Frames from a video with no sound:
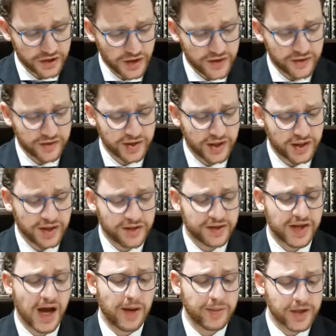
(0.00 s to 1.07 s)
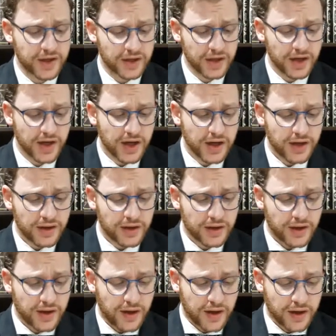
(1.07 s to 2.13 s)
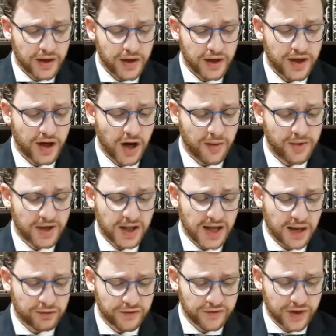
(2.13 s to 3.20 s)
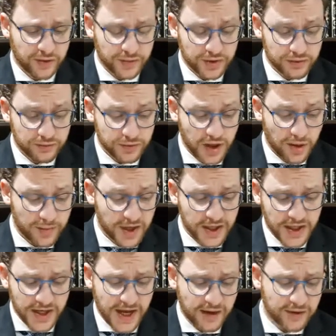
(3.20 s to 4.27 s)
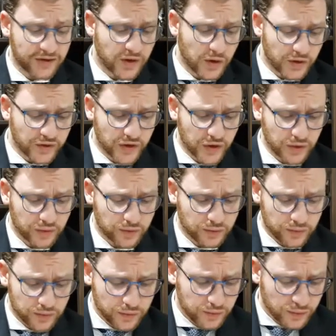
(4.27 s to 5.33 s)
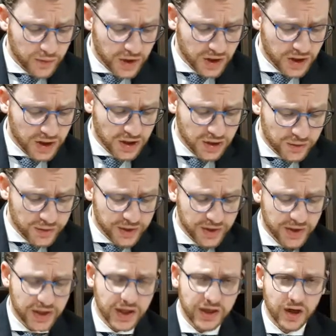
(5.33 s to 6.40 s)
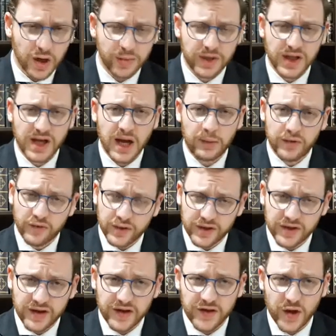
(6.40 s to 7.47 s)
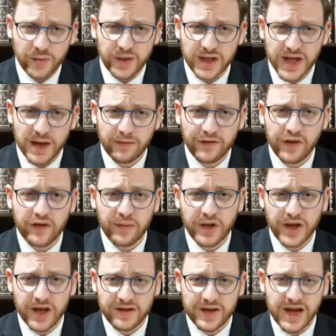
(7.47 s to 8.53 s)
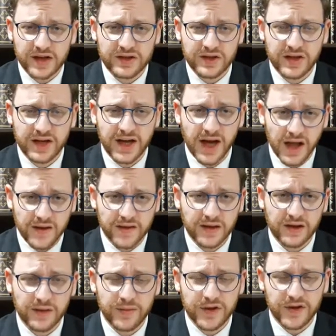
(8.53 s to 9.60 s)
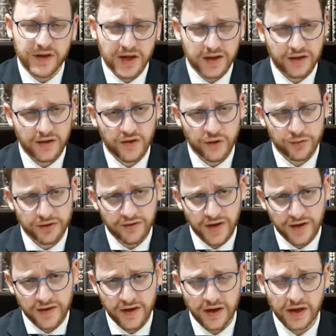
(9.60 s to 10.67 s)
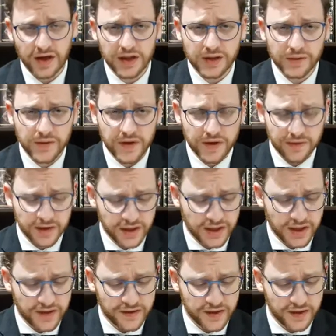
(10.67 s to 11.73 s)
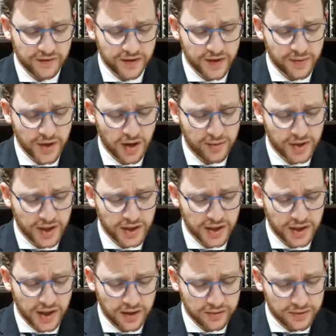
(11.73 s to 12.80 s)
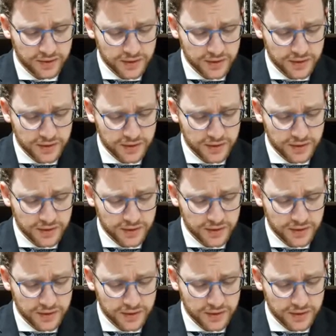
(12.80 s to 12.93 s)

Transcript: Yoitzev nichnas nami ki oimin al gabav dami. Coming in and out is also included in oimin al gabav. When it says oimin al gabav, it doesn't mean he has to actually constantly be standing and supervising. It includes even a case of him coming in and out.